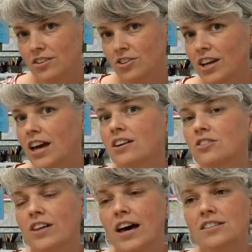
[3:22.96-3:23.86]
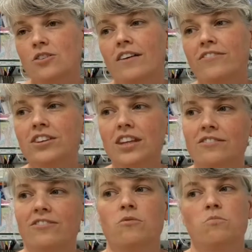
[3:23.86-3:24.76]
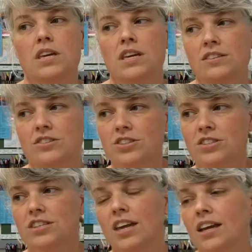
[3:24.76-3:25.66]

Learning how to do that. So I feel like for me, it's just